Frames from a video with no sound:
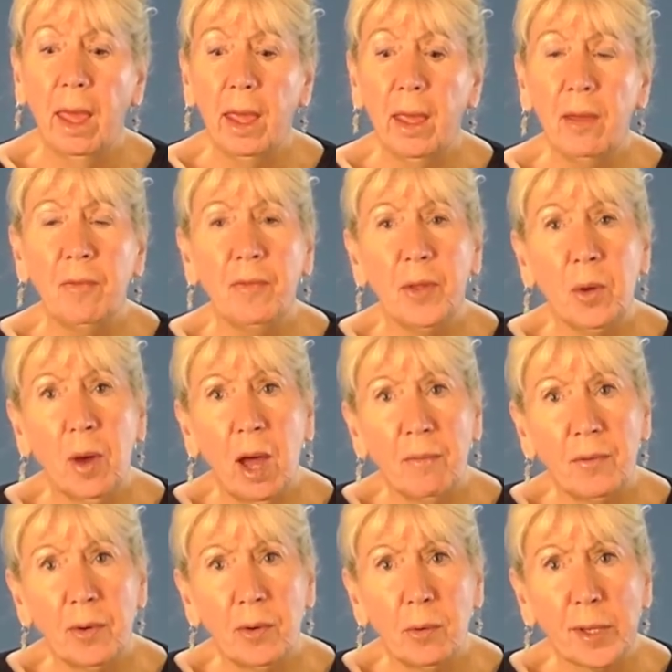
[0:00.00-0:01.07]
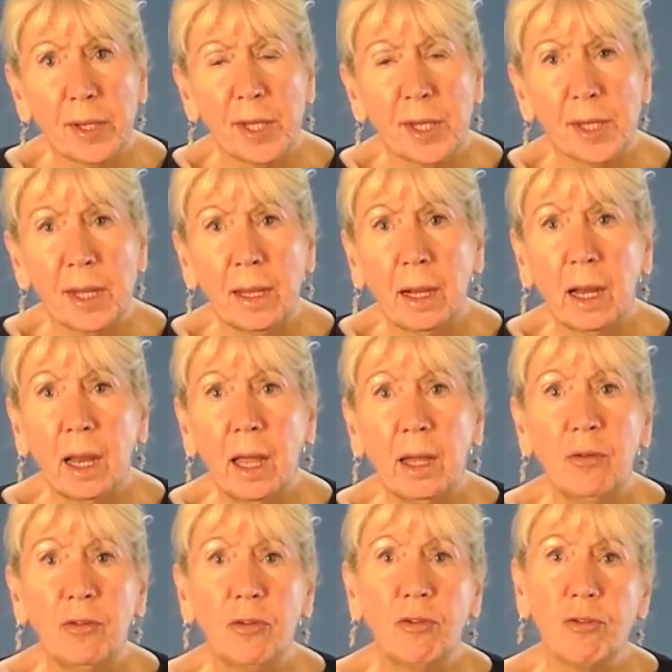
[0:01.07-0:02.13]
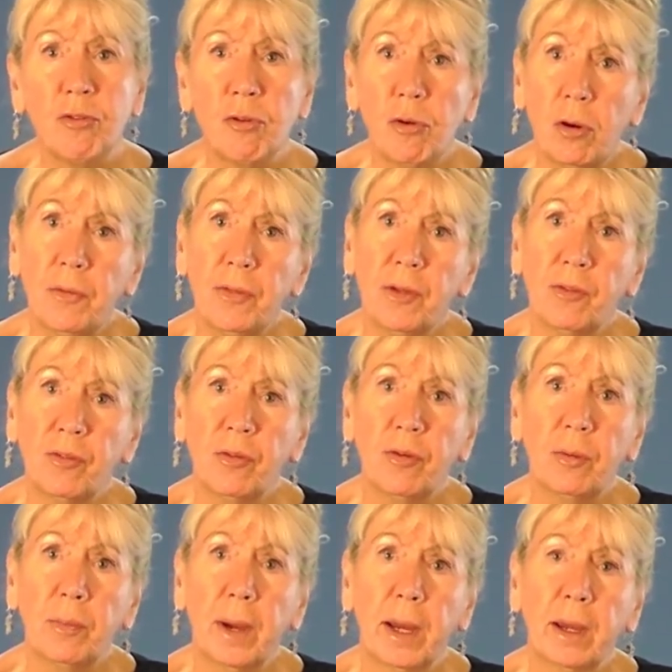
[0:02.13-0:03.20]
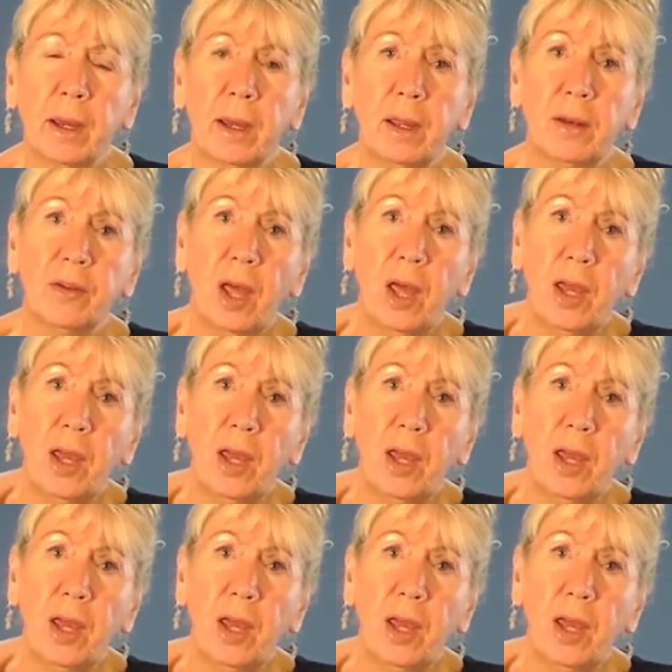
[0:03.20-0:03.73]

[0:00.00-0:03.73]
if you have a horse that's inclined to draw the tongue back and